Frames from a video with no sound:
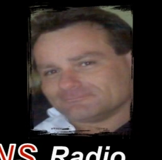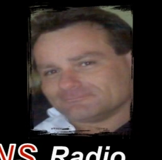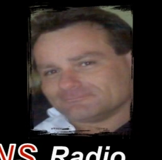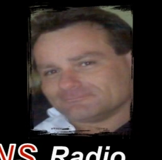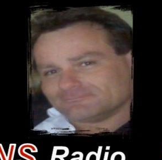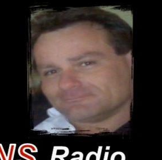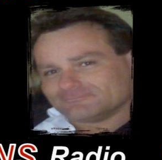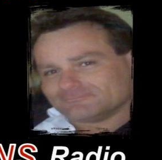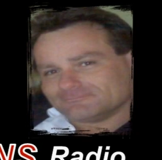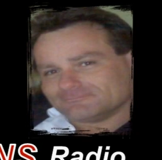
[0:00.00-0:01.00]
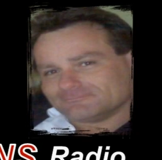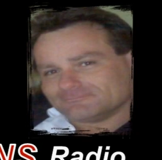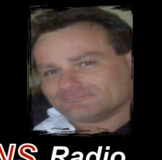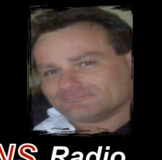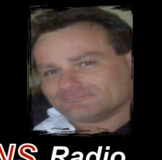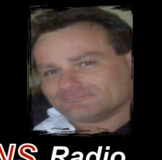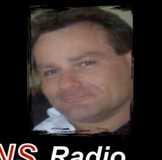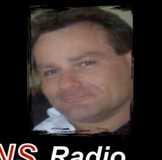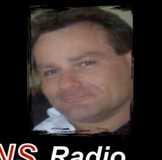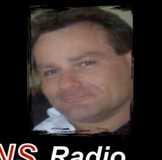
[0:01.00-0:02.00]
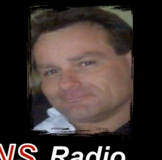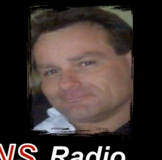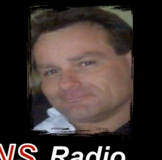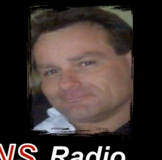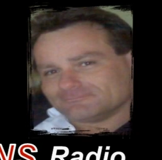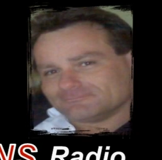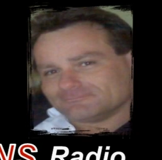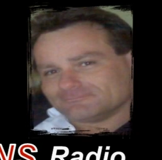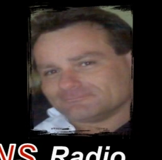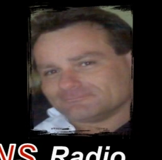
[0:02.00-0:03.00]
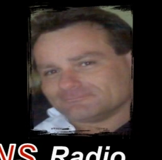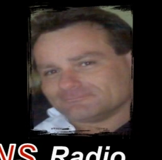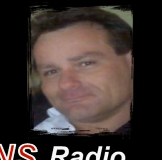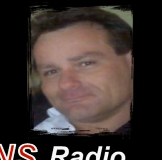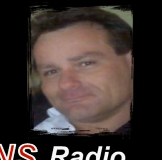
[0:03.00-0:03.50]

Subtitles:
The face doesn't move, so there is nothing to read.